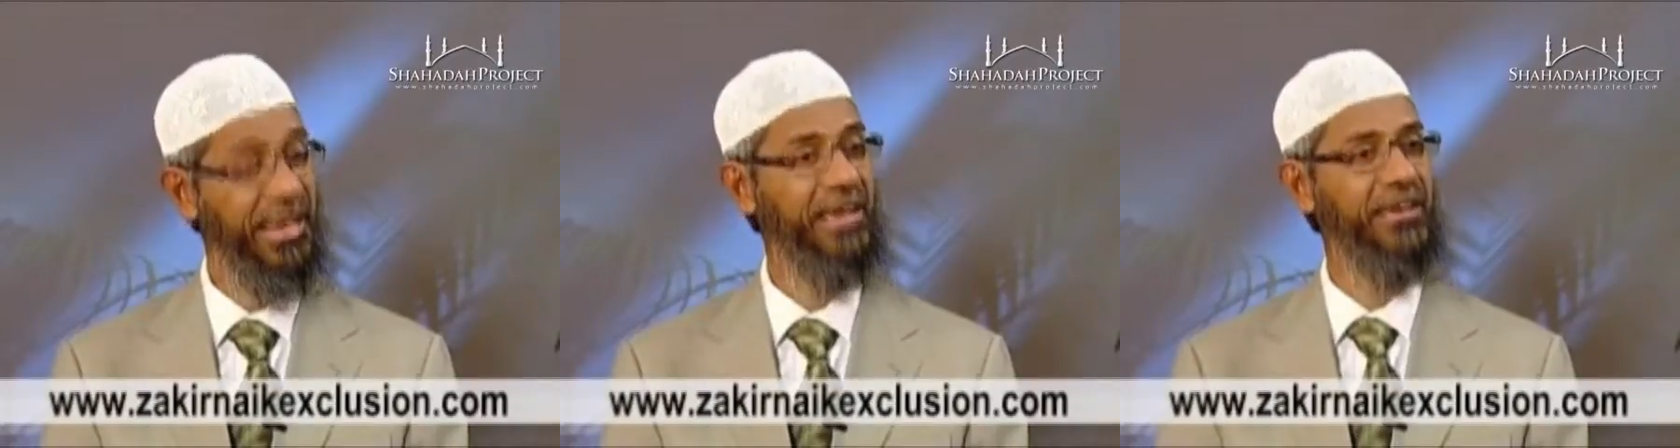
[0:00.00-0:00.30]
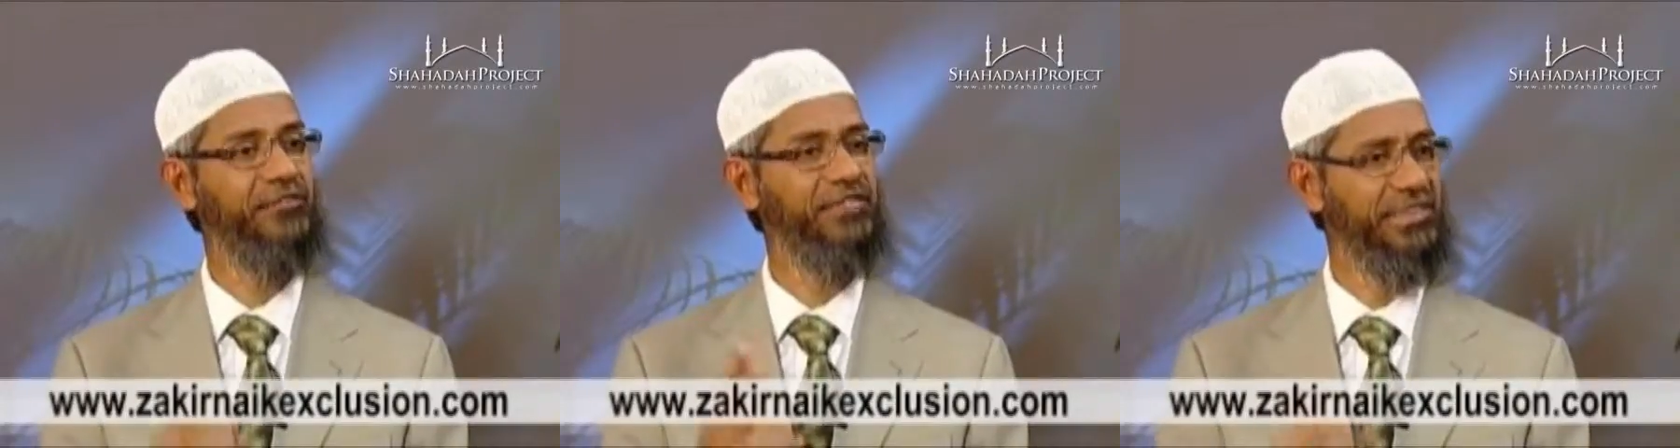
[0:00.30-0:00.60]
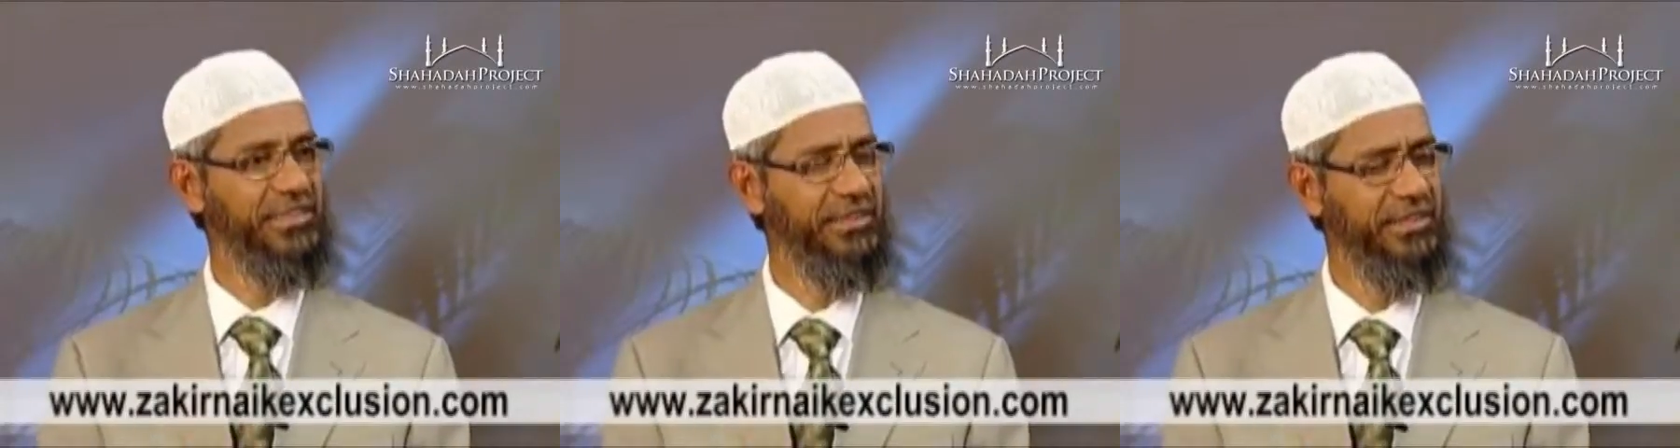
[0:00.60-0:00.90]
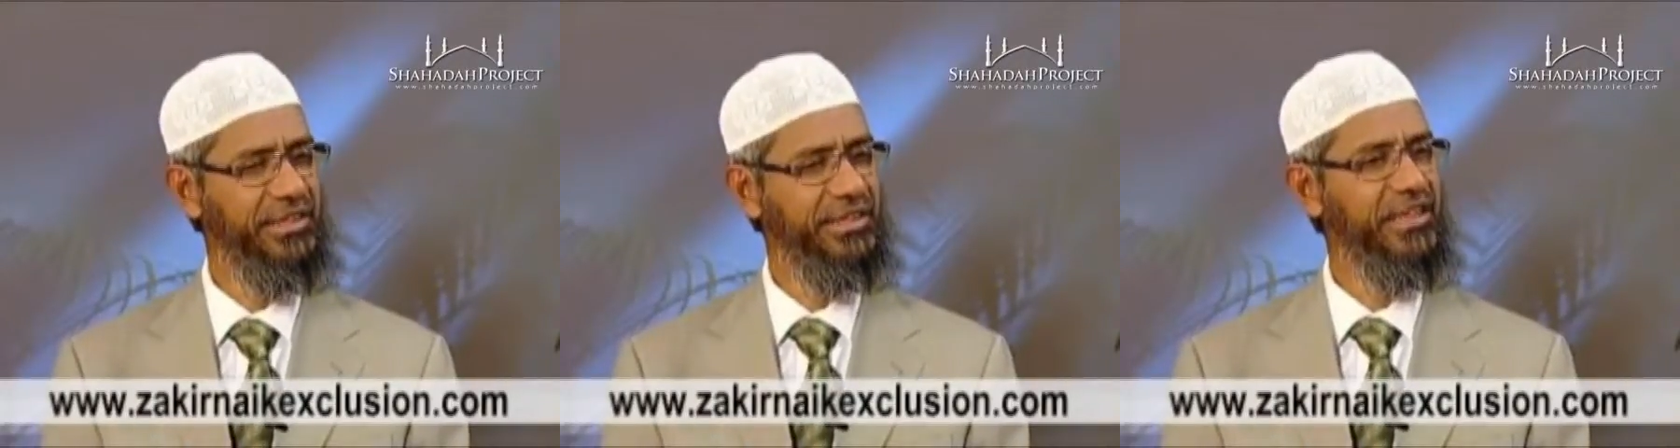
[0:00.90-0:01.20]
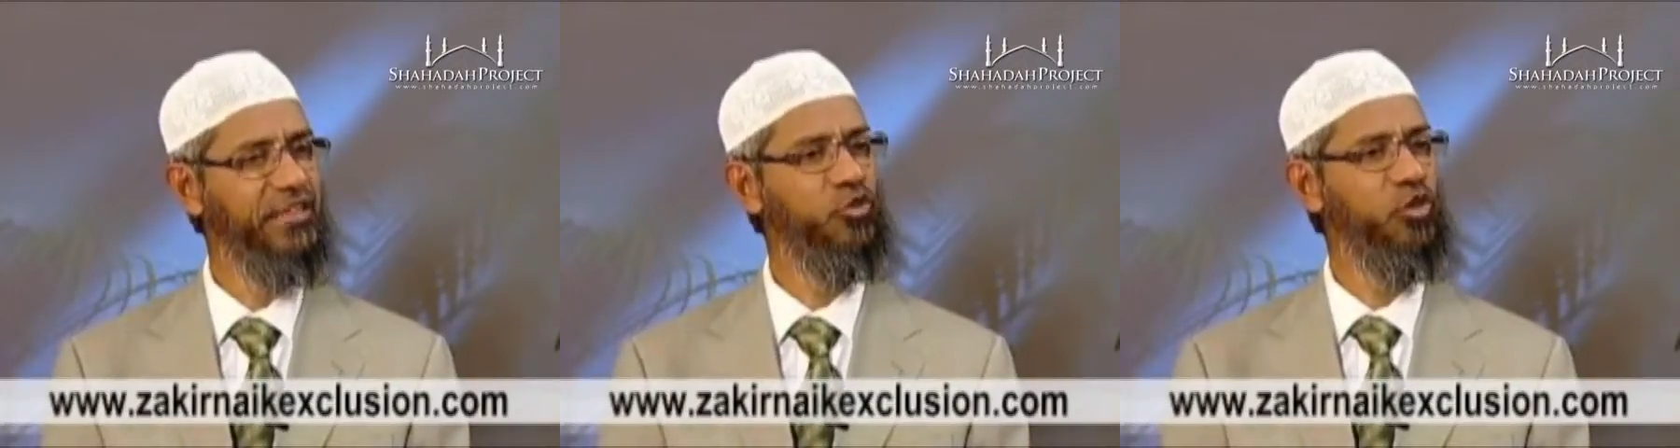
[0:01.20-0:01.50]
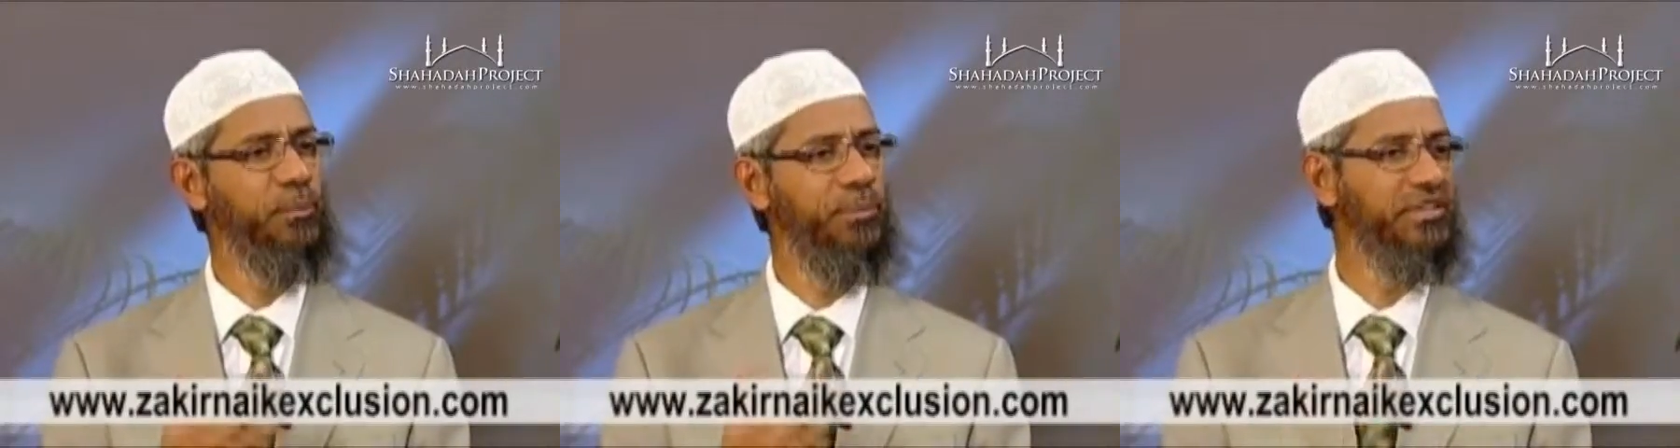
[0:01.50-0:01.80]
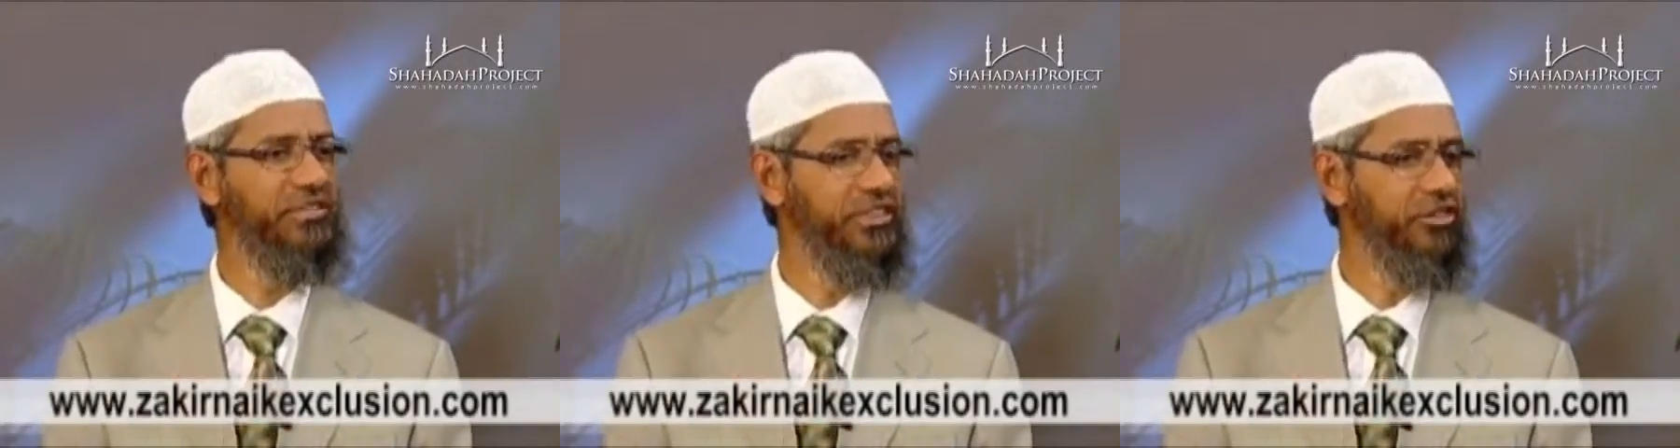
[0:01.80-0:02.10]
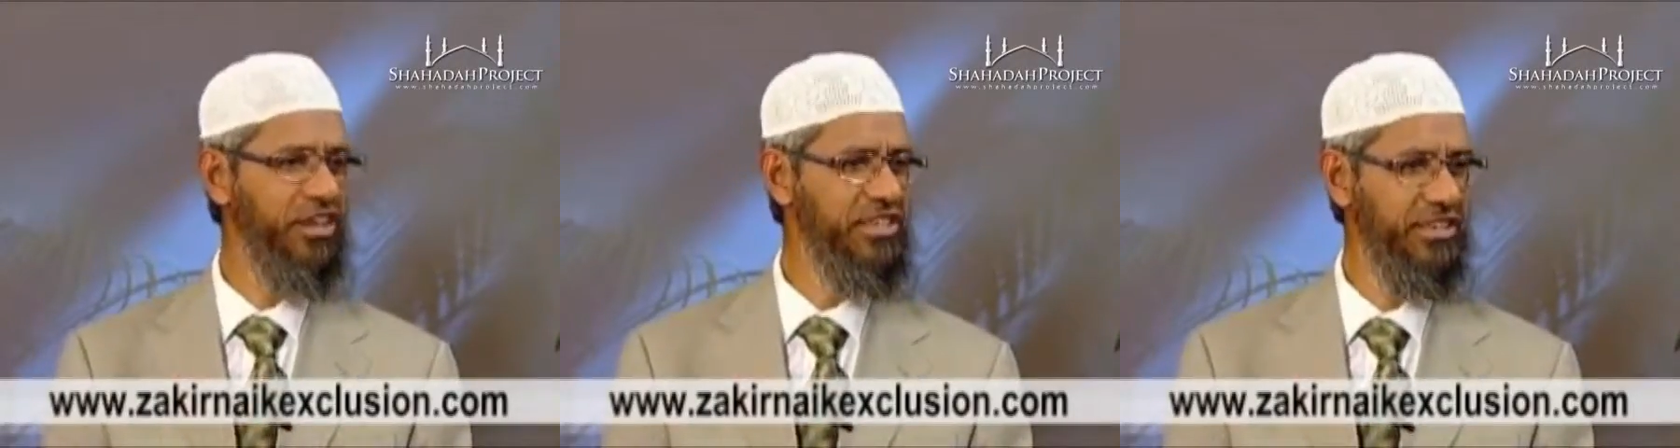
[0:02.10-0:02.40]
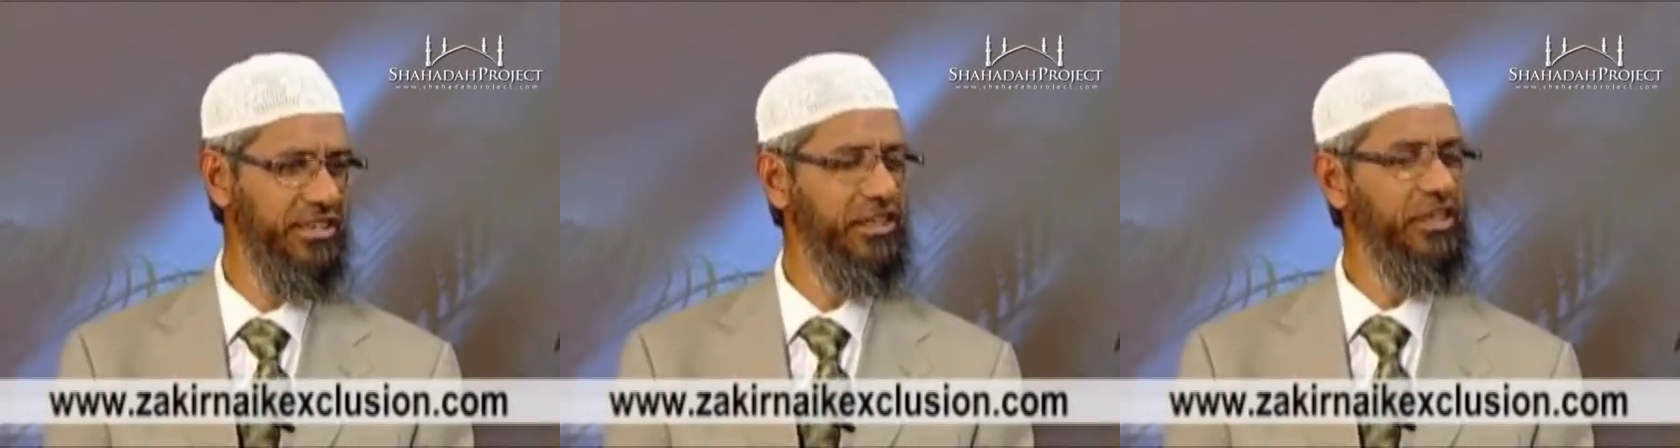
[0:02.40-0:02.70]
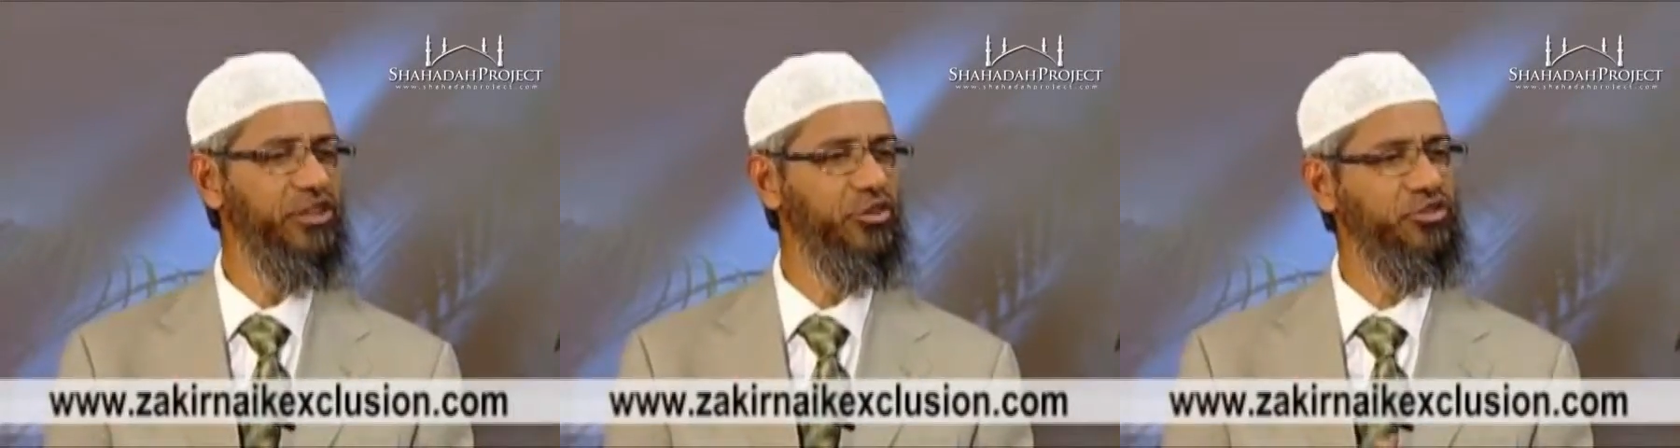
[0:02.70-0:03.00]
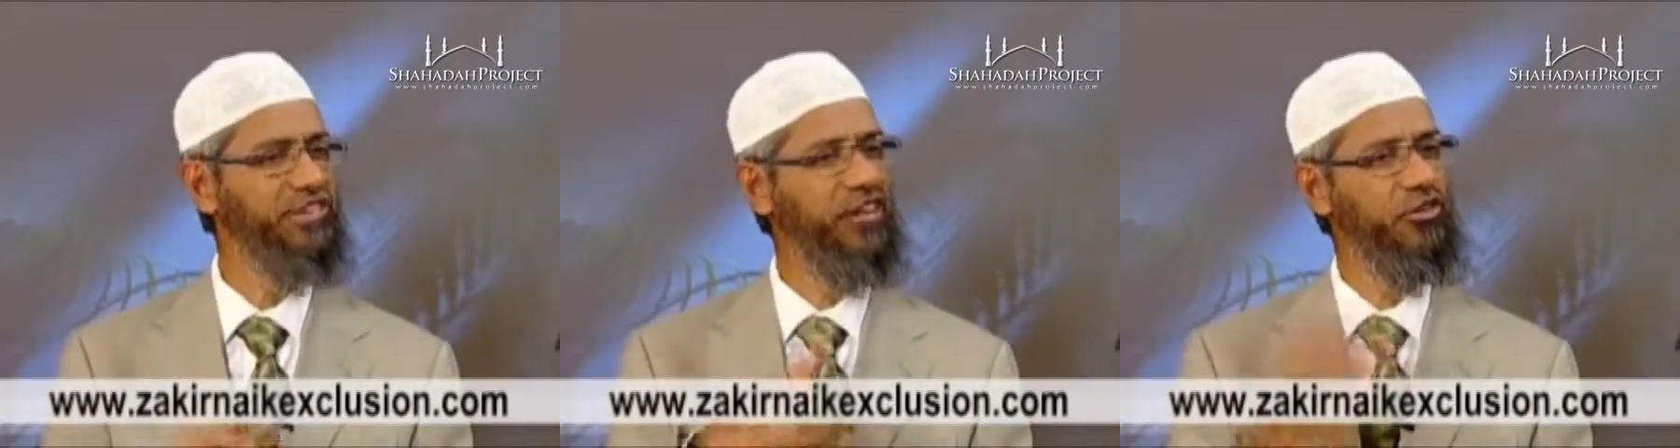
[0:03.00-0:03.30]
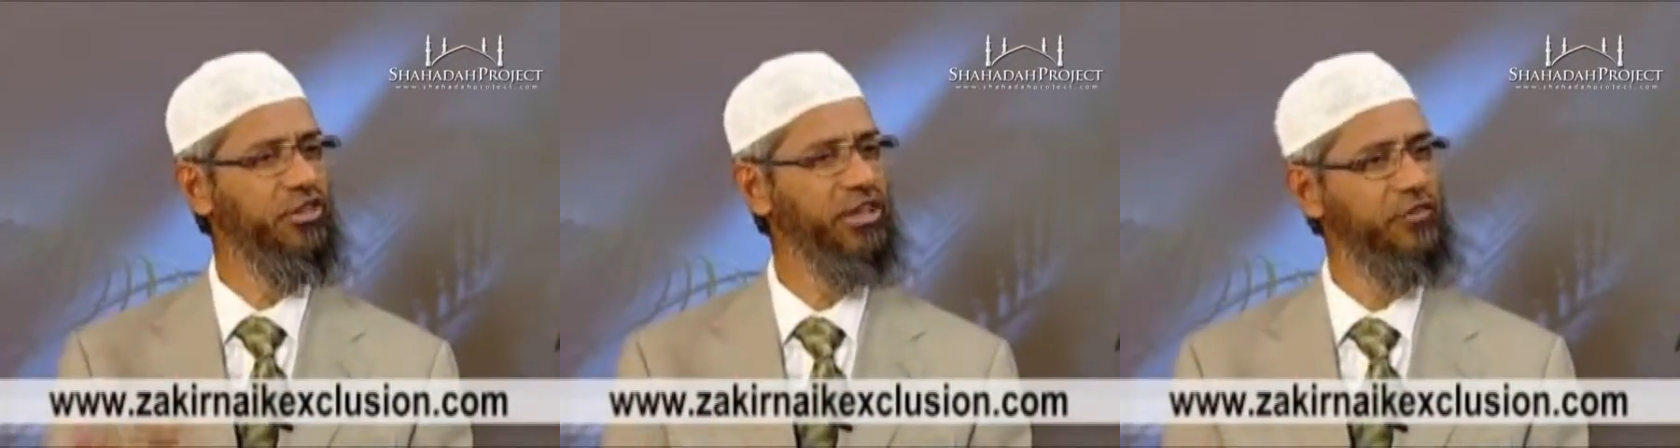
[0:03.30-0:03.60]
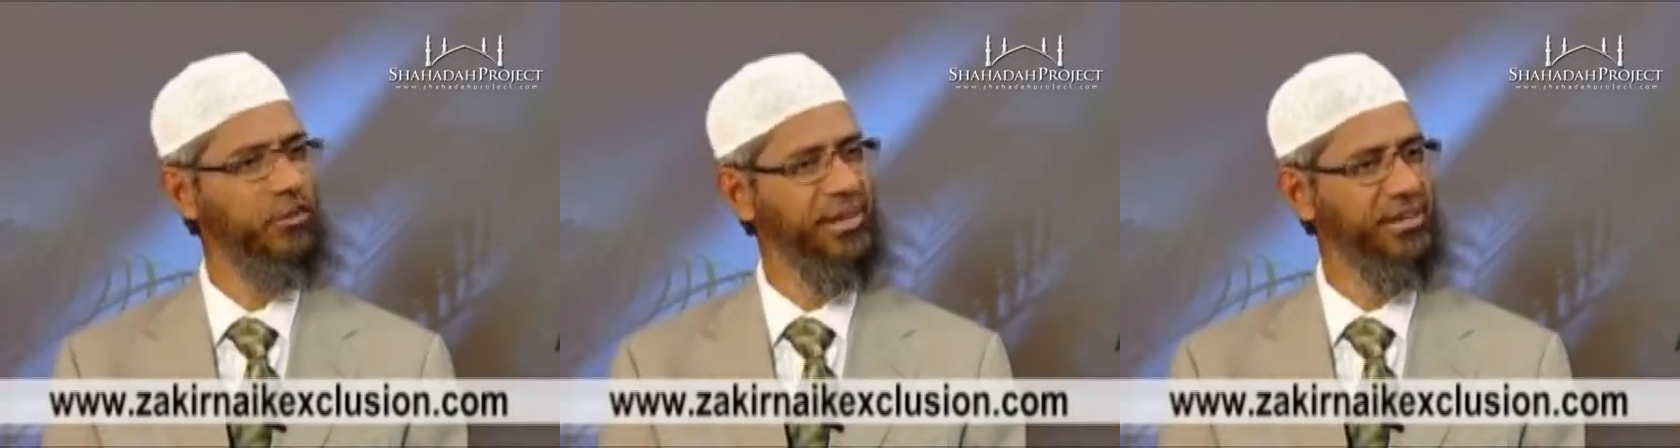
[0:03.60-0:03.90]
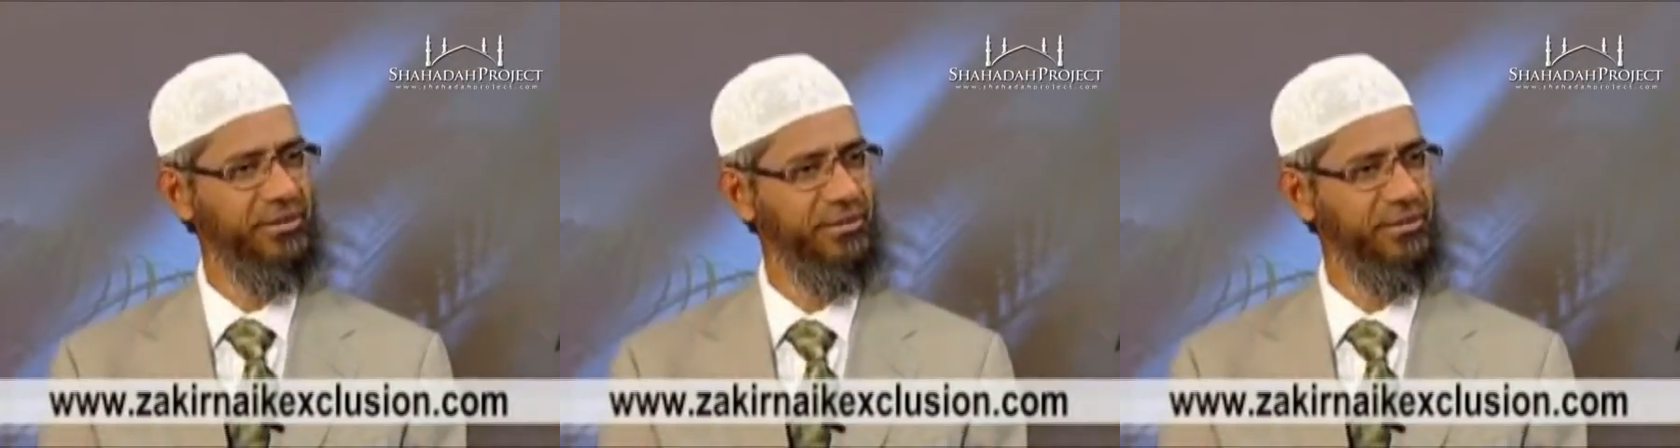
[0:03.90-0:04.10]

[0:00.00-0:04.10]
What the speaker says: La ikrah fid din, there is no compulsion in religion. Truth stands out clear from